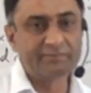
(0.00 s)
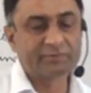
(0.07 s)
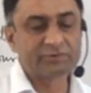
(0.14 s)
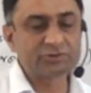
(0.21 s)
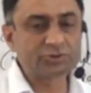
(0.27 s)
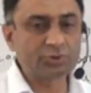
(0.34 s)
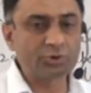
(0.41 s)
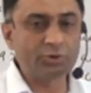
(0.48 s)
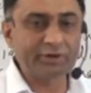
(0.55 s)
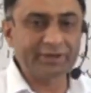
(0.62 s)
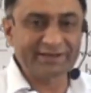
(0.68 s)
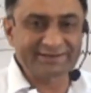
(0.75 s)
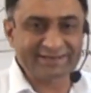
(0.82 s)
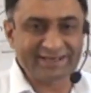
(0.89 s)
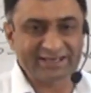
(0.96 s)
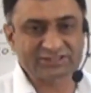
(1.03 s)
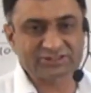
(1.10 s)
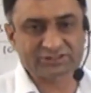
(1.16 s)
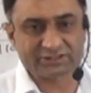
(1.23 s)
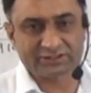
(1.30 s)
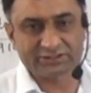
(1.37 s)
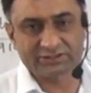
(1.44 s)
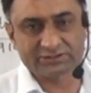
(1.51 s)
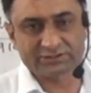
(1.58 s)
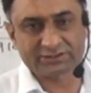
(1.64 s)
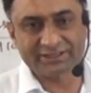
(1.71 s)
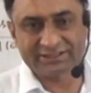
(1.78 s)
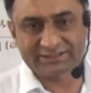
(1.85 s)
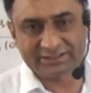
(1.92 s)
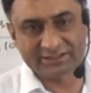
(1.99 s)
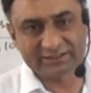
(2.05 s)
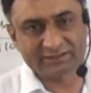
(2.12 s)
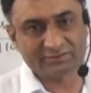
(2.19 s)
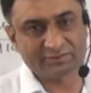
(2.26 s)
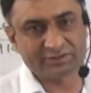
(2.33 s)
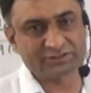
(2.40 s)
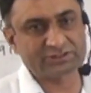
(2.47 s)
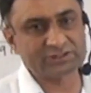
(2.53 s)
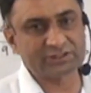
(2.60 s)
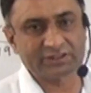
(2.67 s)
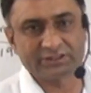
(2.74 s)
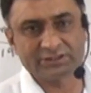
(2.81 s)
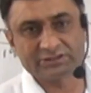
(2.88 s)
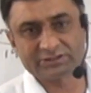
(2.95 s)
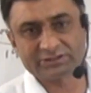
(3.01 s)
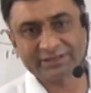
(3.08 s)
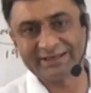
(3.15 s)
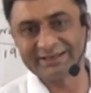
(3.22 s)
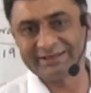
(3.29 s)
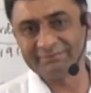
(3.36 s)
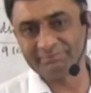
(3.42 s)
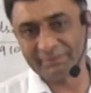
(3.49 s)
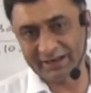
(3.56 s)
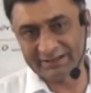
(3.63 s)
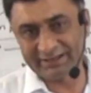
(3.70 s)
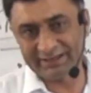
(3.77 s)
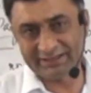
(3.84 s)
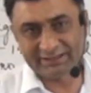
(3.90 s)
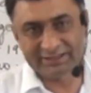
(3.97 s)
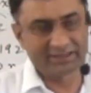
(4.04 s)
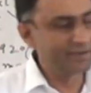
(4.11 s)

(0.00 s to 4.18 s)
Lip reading: So a text is a thing which is independent,